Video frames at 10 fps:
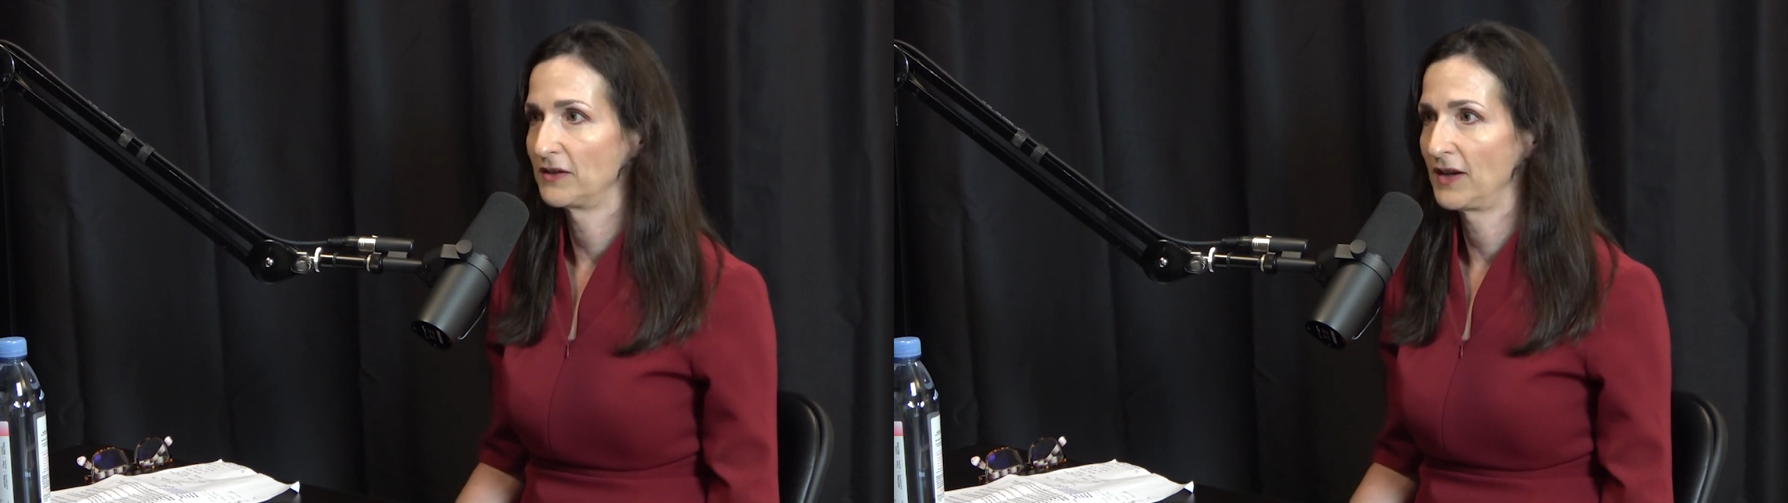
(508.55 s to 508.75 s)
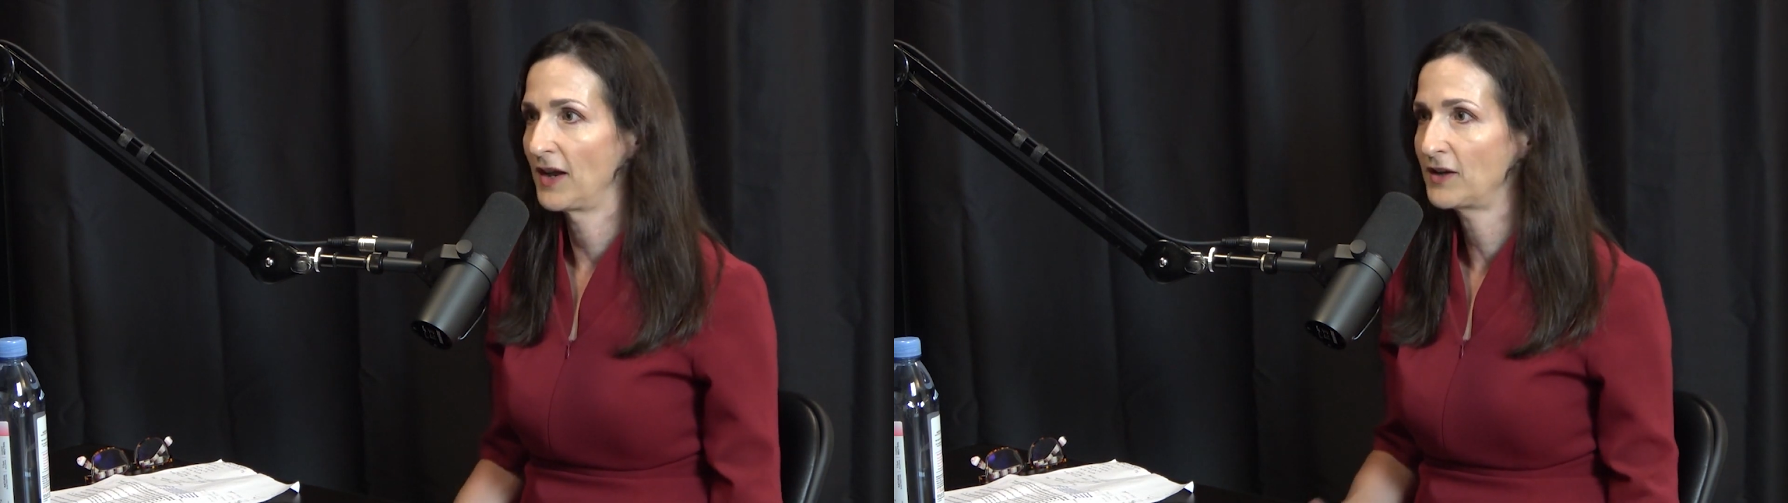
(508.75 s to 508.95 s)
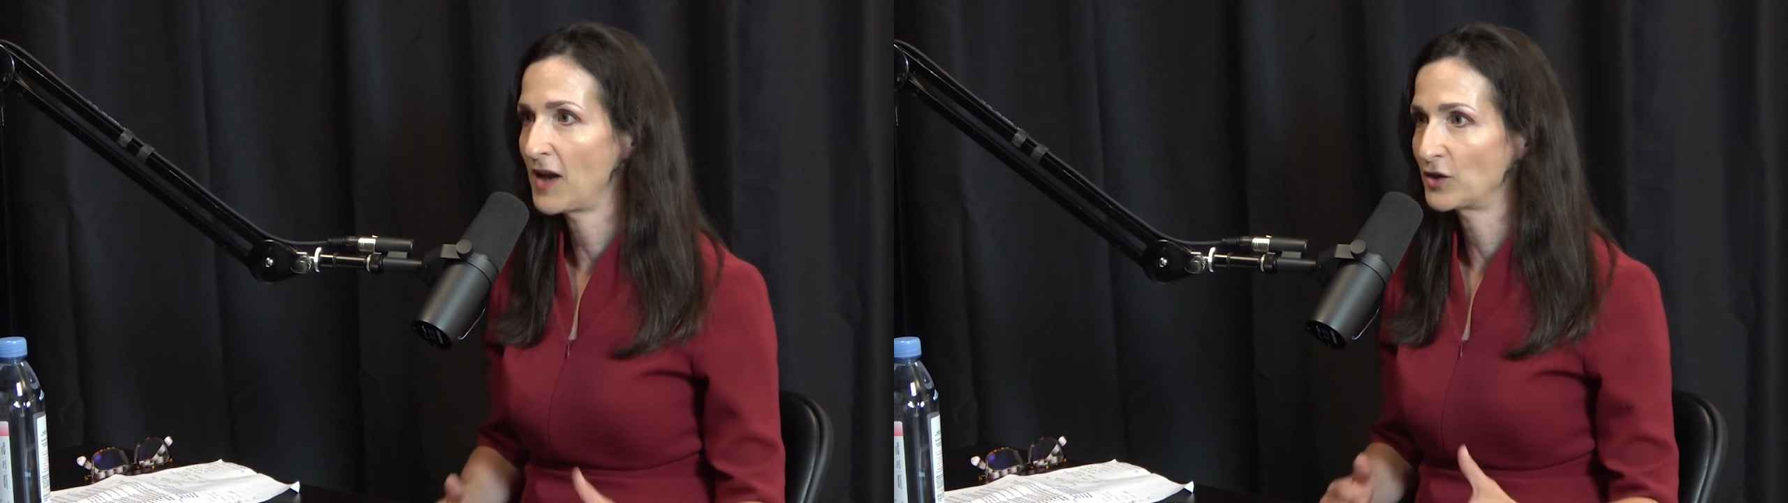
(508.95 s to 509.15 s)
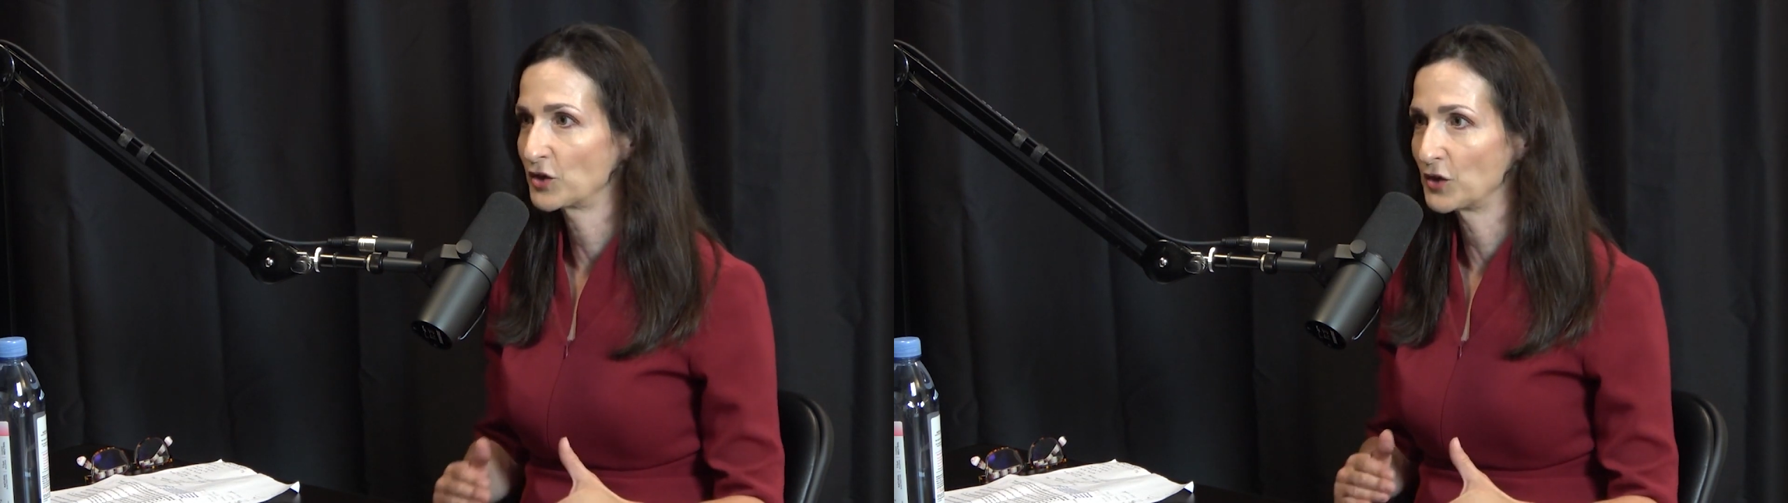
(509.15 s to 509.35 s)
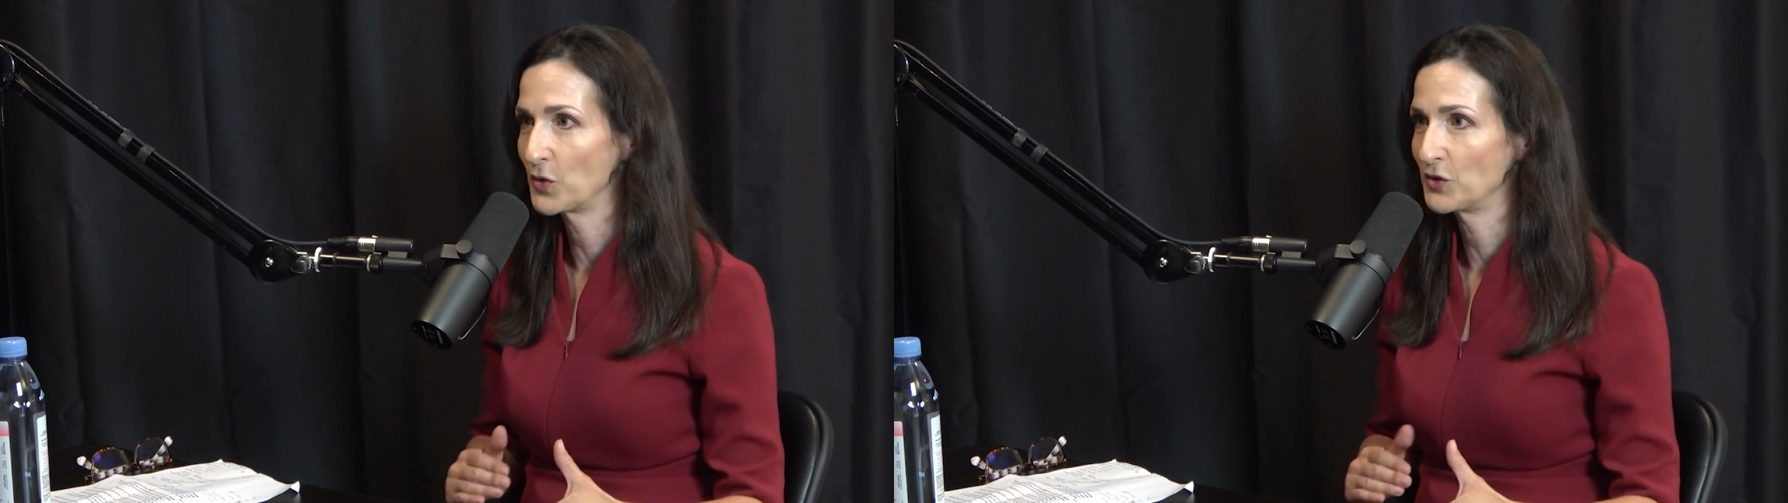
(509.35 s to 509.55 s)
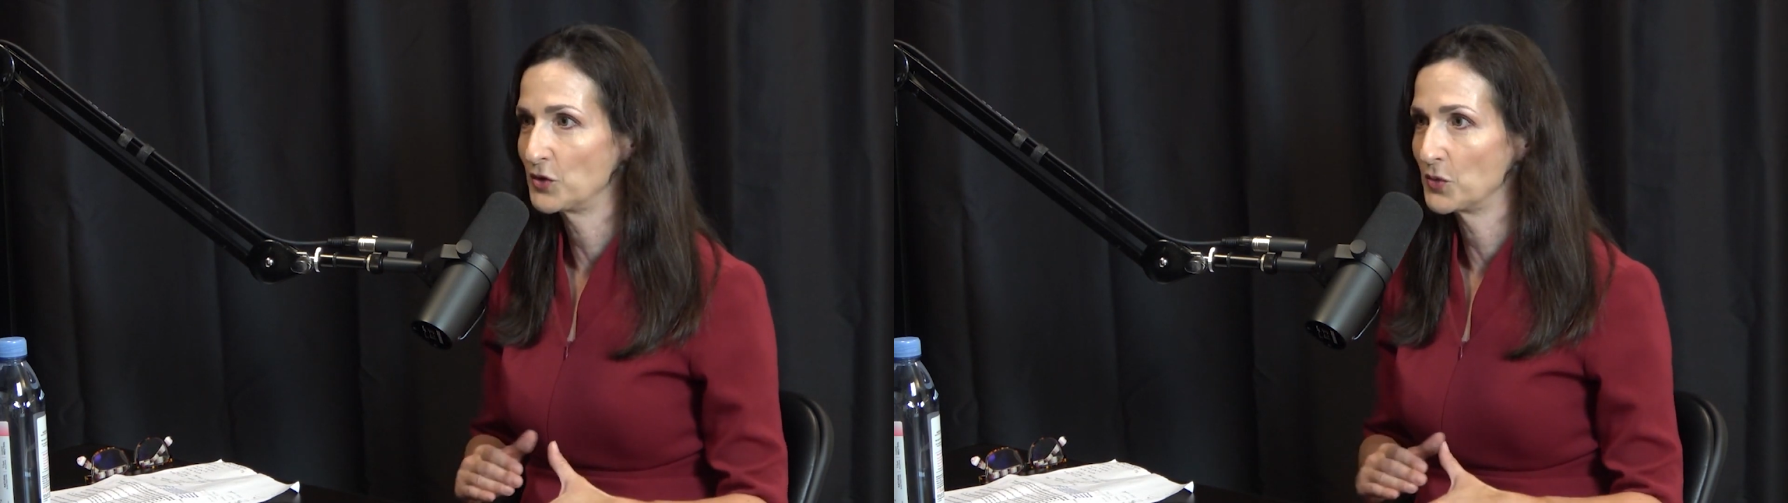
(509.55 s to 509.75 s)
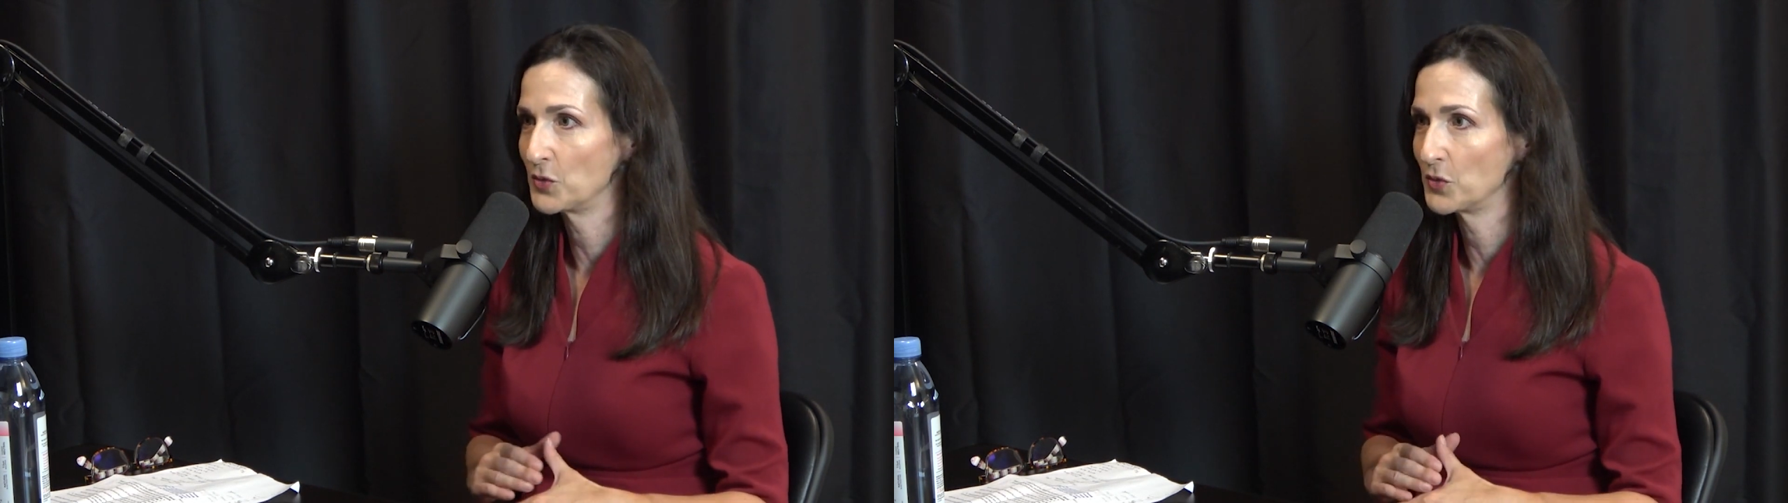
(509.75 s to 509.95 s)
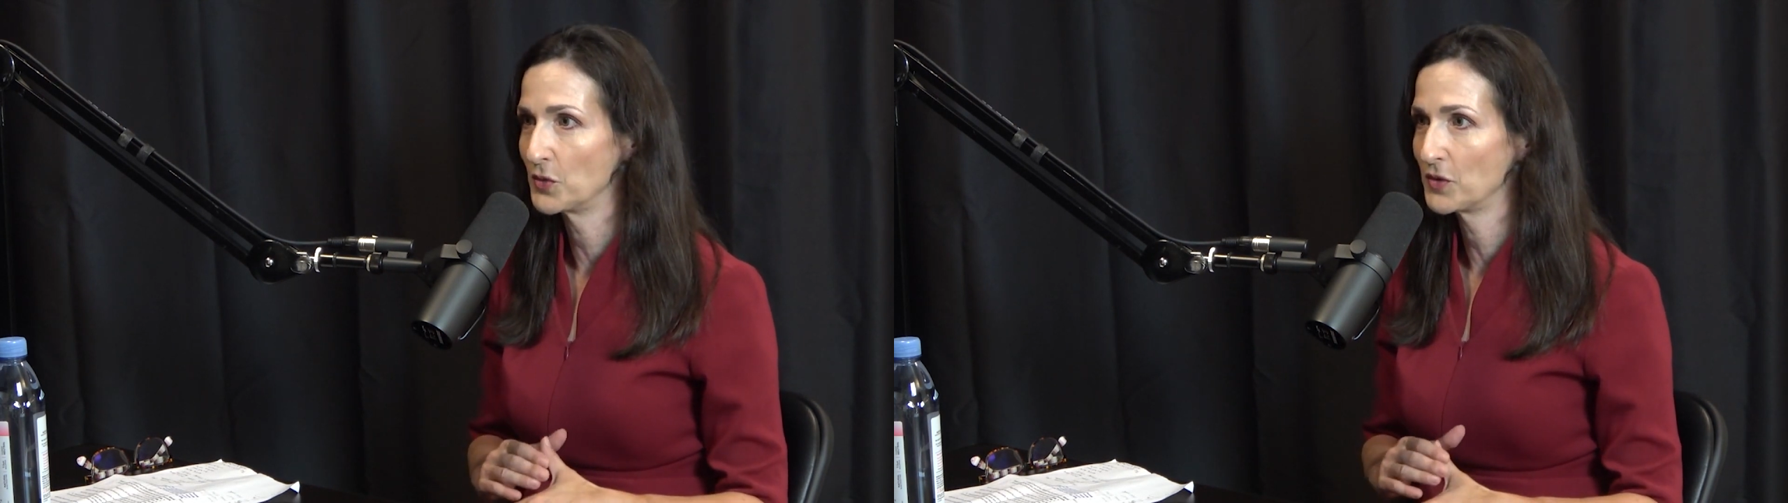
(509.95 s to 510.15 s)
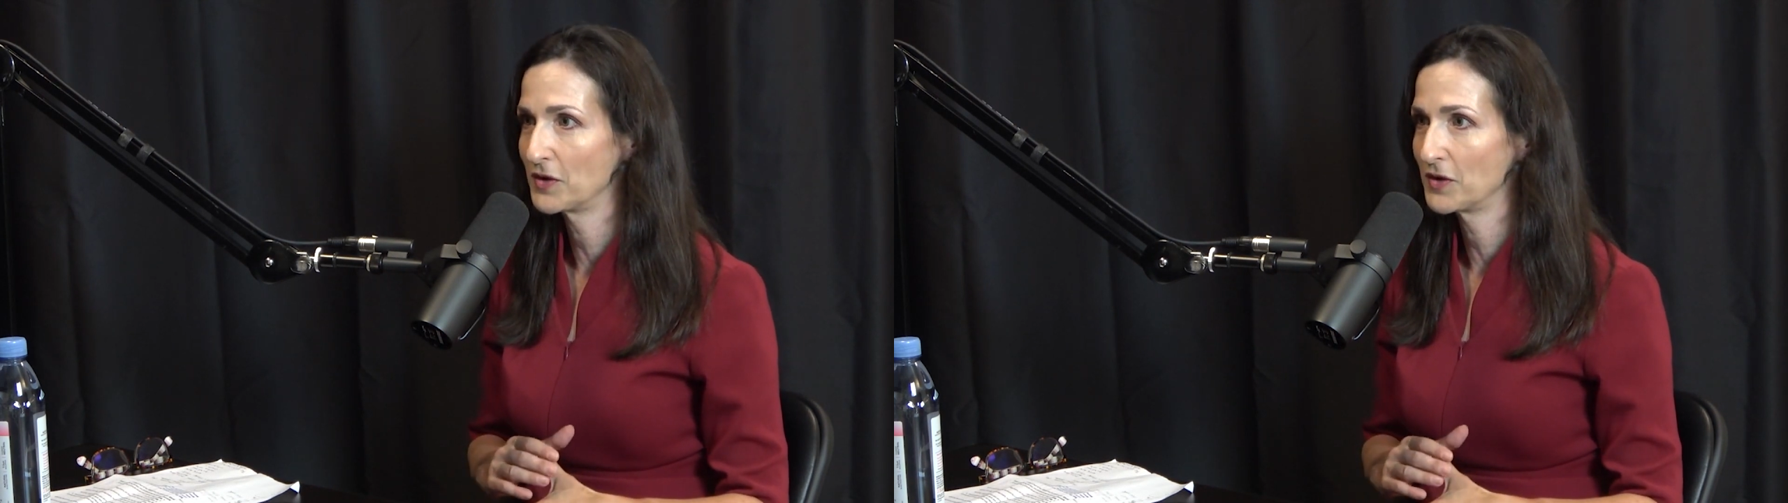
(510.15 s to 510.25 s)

And I could actually go into